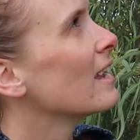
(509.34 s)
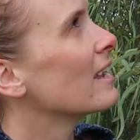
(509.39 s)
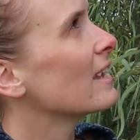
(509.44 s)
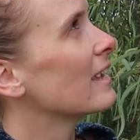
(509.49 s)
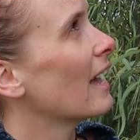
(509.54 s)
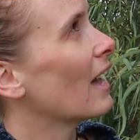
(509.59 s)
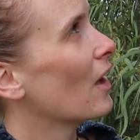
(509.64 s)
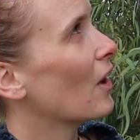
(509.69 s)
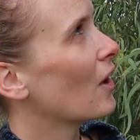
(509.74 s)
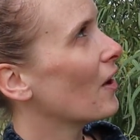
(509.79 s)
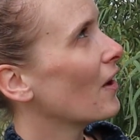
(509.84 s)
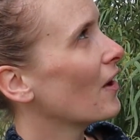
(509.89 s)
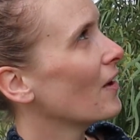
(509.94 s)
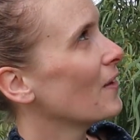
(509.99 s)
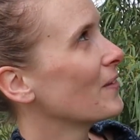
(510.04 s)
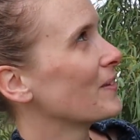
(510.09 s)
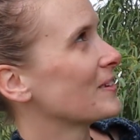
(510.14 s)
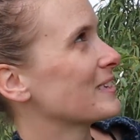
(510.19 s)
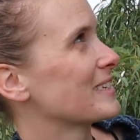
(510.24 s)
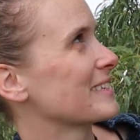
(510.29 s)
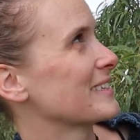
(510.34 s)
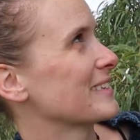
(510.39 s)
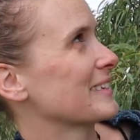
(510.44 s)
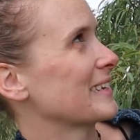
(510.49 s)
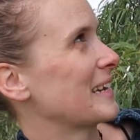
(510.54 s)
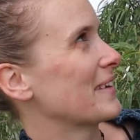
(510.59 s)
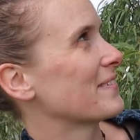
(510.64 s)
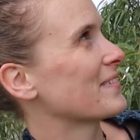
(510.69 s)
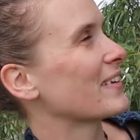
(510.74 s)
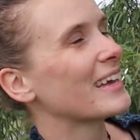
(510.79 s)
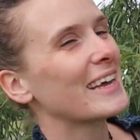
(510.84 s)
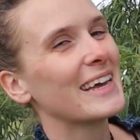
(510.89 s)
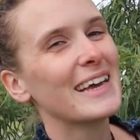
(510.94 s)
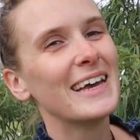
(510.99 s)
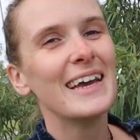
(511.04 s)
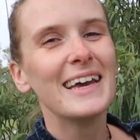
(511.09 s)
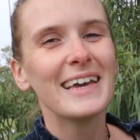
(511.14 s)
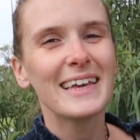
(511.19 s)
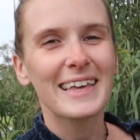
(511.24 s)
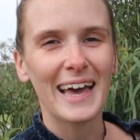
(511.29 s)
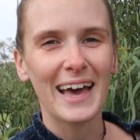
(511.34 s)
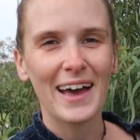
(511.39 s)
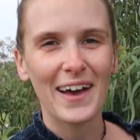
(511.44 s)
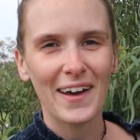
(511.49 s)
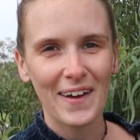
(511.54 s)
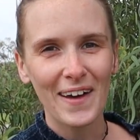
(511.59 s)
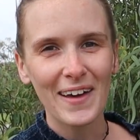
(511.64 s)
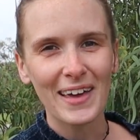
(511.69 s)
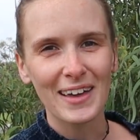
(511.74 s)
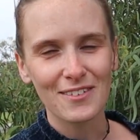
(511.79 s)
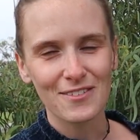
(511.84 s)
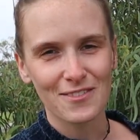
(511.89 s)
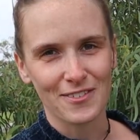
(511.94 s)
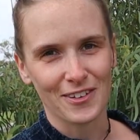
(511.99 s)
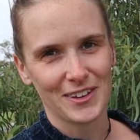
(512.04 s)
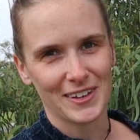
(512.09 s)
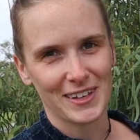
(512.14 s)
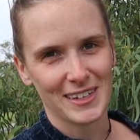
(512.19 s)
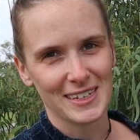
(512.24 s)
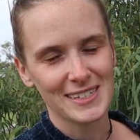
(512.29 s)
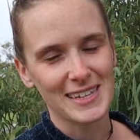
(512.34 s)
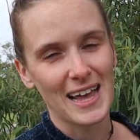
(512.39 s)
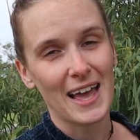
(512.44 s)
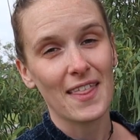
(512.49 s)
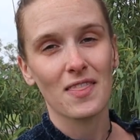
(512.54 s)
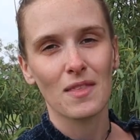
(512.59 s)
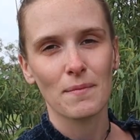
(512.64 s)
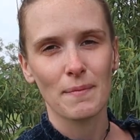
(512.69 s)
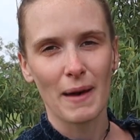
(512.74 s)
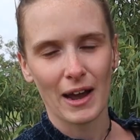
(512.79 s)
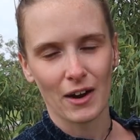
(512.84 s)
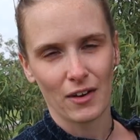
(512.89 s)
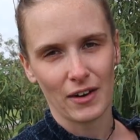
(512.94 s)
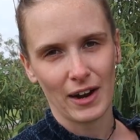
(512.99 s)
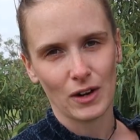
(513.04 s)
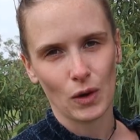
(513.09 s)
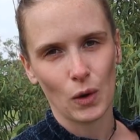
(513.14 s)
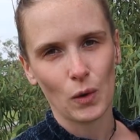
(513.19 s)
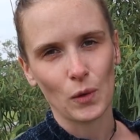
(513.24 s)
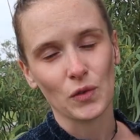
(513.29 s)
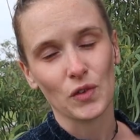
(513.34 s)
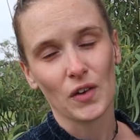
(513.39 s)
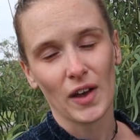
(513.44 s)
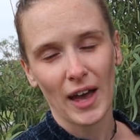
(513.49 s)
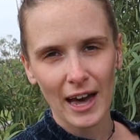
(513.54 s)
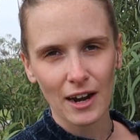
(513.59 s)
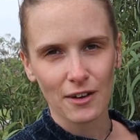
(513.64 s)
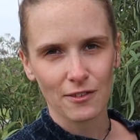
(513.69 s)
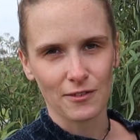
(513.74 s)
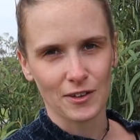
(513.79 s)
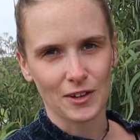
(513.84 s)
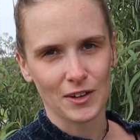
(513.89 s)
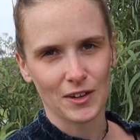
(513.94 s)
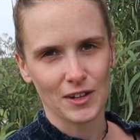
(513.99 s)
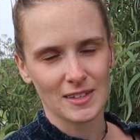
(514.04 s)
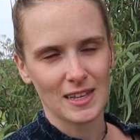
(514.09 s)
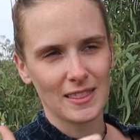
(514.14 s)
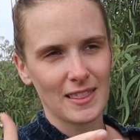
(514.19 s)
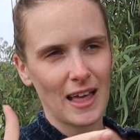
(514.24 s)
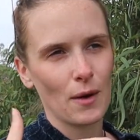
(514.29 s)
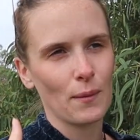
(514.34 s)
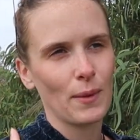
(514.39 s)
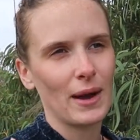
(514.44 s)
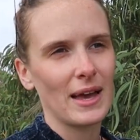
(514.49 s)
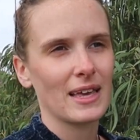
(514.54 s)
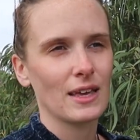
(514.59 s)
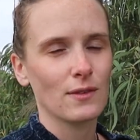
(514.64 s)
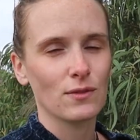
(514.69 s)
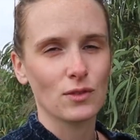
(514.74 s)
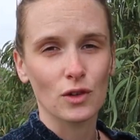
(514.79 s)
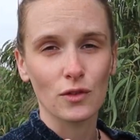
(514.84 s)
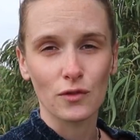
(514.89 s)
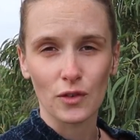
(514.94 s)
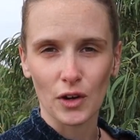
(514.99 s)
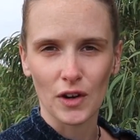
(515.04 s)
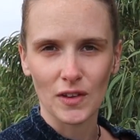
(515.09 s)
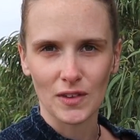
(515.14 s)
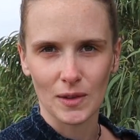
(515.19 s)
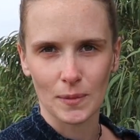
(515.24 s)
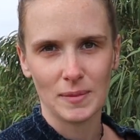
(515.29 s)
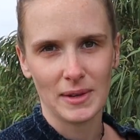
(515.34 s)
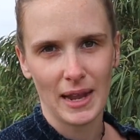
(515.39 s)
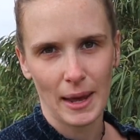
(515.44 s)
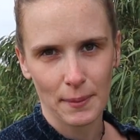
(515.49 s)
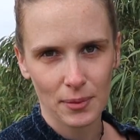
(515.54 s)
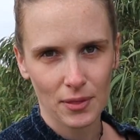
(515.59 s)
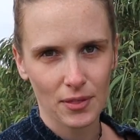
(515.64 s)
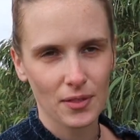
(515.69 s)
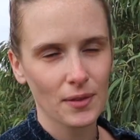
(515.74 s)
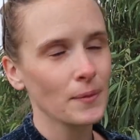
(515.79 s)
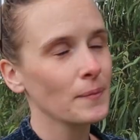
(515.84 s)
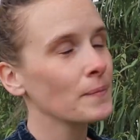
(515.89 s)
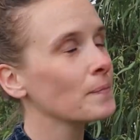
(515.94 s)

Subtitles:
Get her, oh she's looking at me, get her in focus and then the background also out of focus, and that way it gives your photo some depth.